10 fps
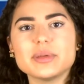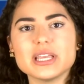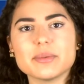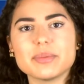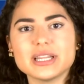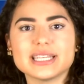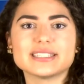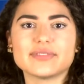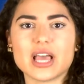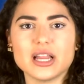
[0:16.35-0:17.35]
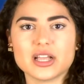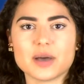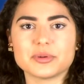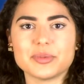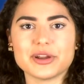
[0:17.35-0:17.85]
being a bit less of a
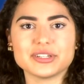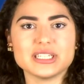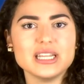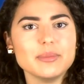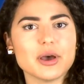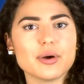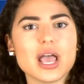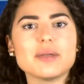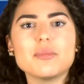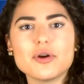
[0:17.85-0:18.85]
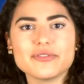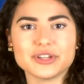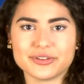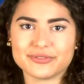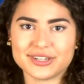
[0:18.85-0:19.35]
helicopter parent to Nemo and more of a
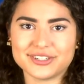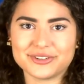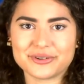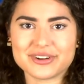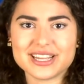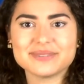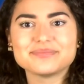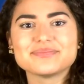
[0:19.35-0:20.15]
good friend to Dory.